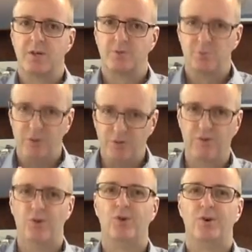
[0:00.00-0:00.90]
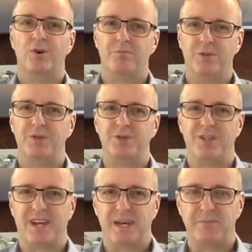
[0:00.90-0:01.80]
before motion
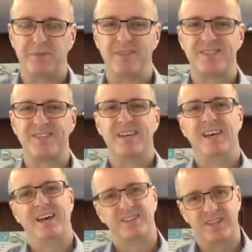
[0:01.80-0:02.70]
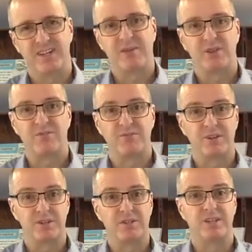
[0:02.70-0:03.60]
happens, and dynamic
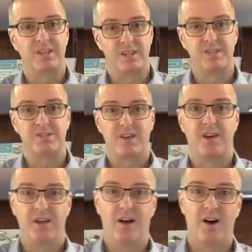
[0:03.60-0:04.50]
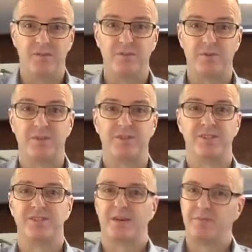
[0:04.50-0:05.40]
friction is after motion has
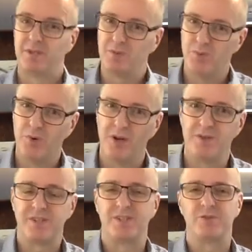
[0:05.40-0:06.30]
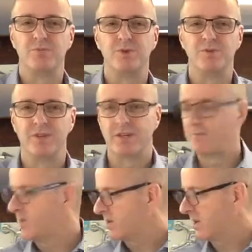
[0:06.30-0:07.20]
happened. It's whilst it's moving.
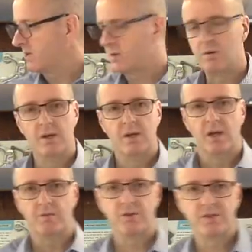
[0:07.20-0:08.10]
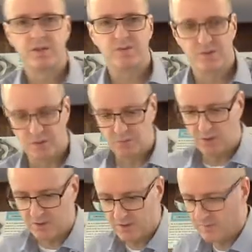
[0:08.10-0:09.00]
Okay, so I've got a different
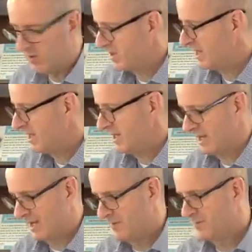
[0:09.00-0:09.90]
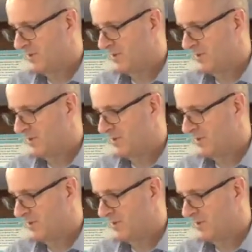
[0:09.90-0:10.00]
block on here now.